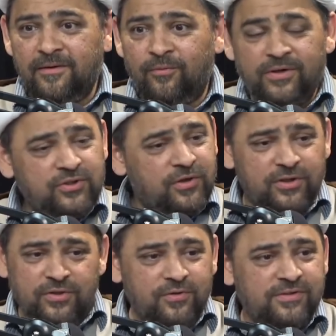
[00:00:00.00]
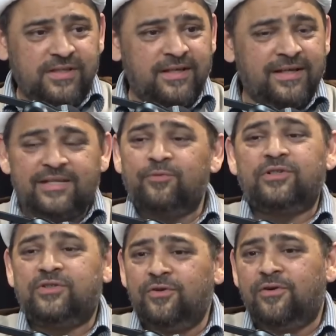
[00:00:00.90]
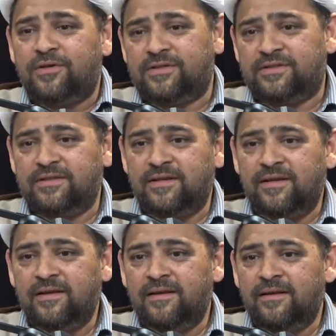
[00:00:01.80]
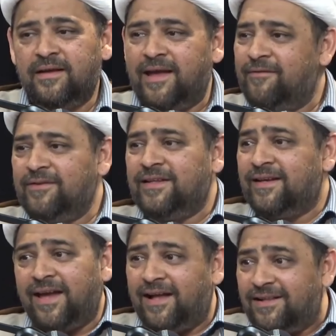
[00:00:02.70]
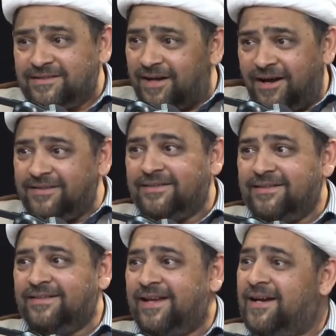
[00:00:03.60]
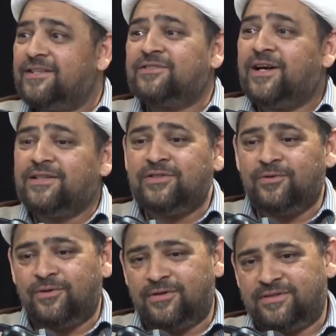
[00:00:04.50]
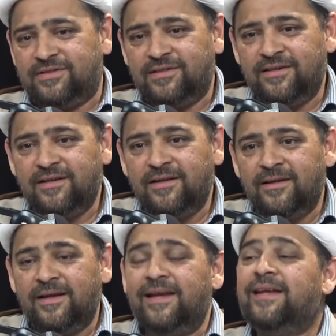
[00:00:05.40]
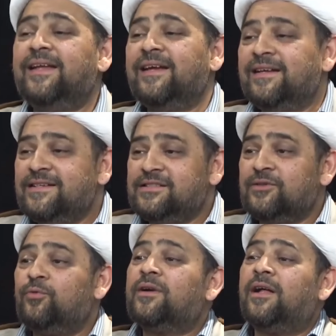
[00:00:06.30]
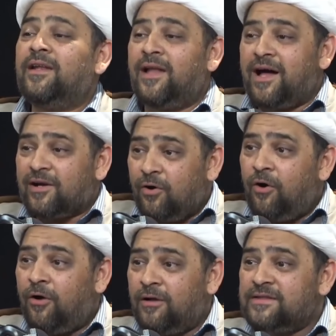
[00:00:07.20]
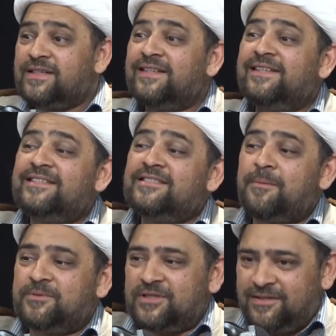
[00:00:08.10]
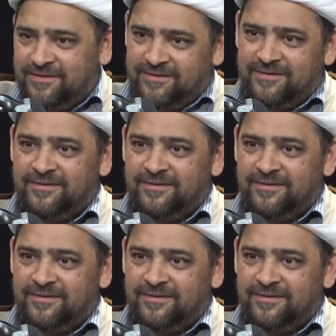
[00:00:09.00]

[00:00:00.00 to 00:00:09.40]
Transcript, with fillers: what you are using is what's yours. Everything else other than that is not yours. It is what Allah calls a deception.